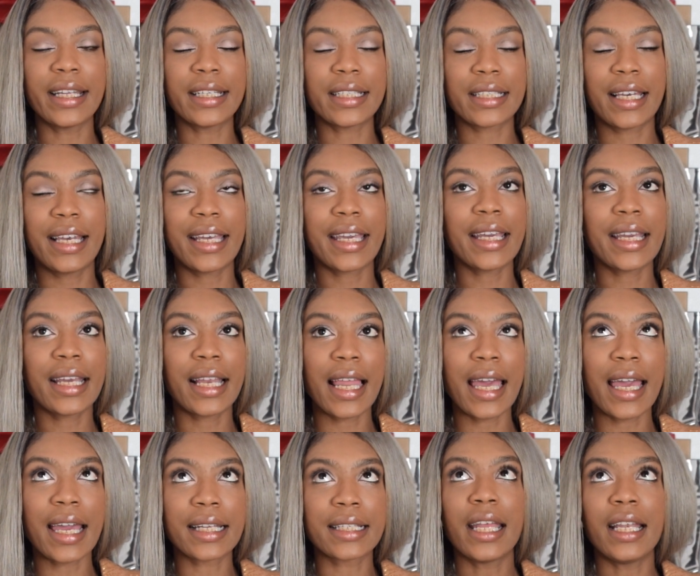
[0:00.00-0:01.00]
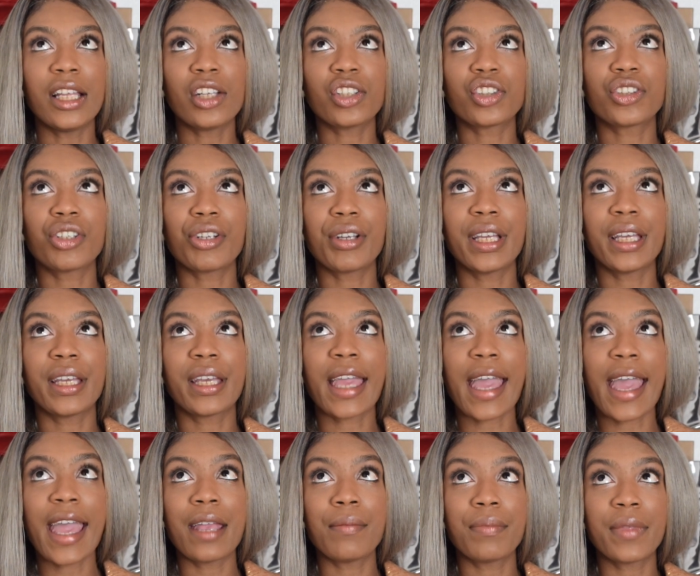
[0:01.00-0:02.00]
I did click and collect. It literally
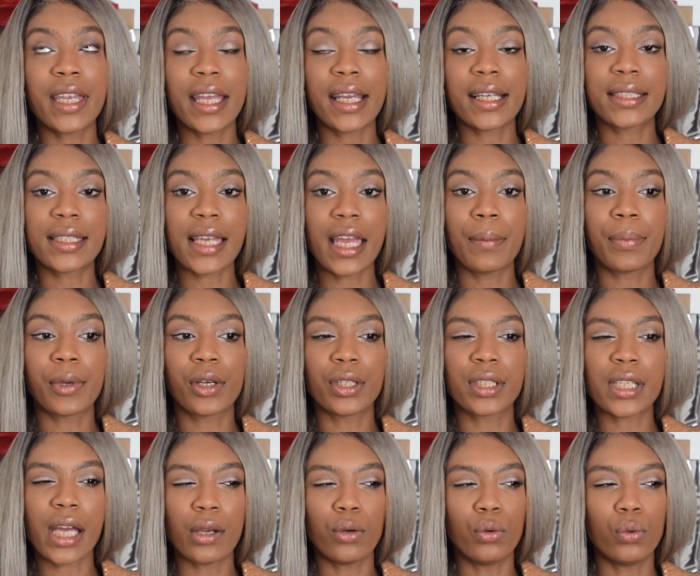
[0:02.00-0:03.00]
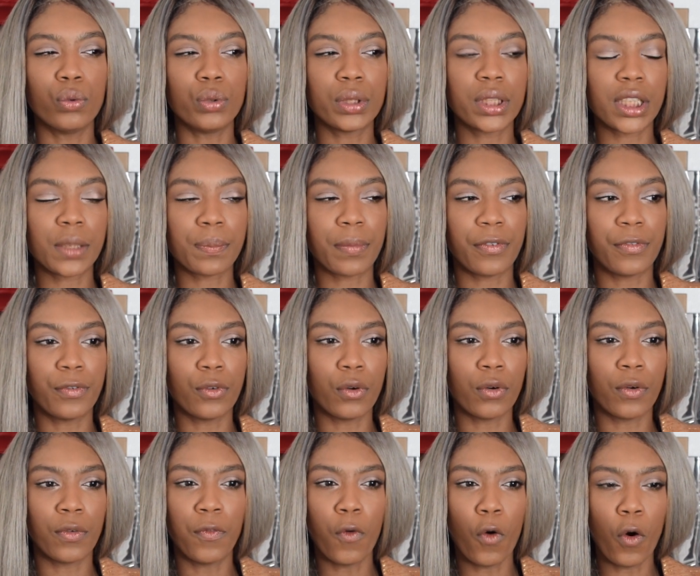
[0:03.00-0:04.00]
came the next day because I ordered
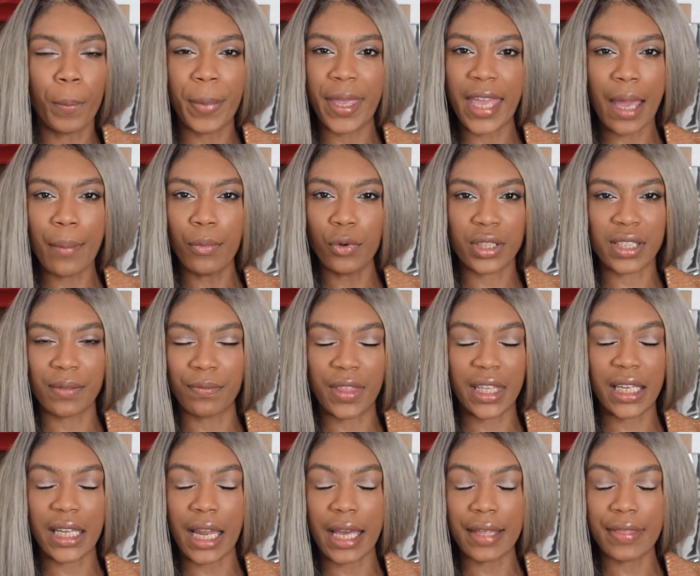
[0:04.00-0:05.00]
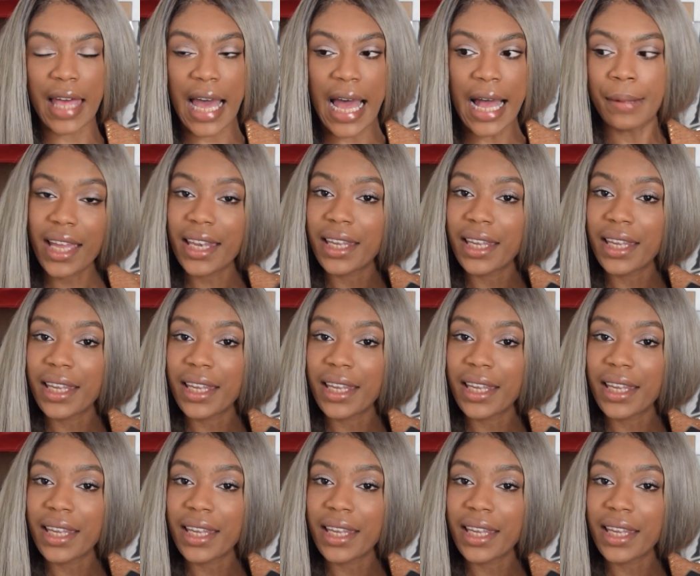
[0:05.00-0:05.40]
before 4 PM or something like that,